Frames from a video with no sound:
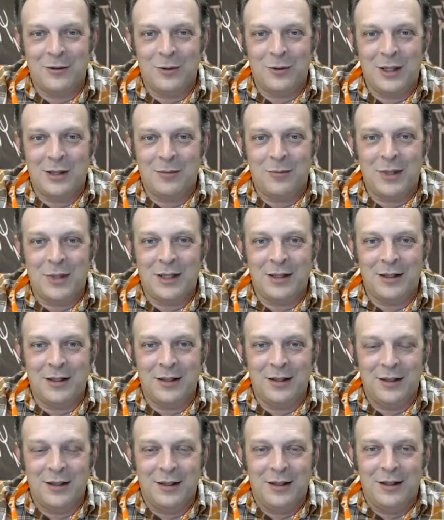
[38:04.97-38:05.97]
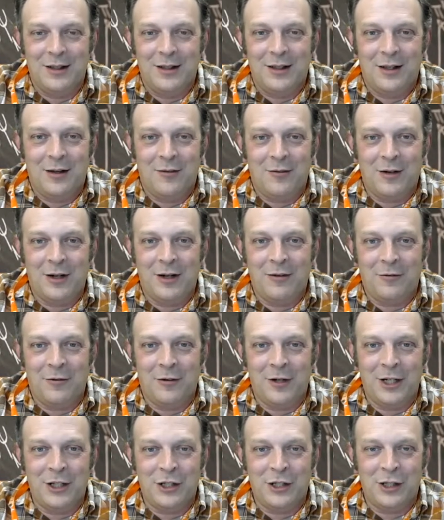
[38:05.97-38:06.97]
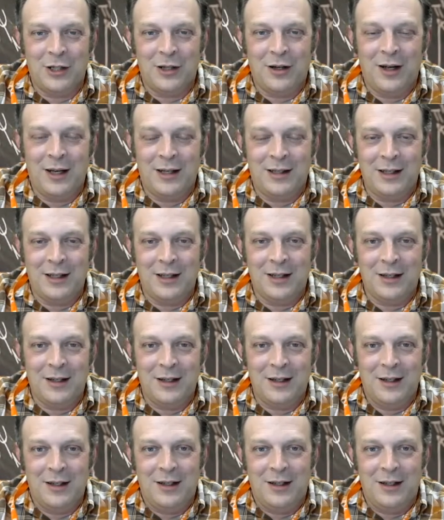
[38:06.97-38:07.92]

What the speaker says: always been a very fringe idea.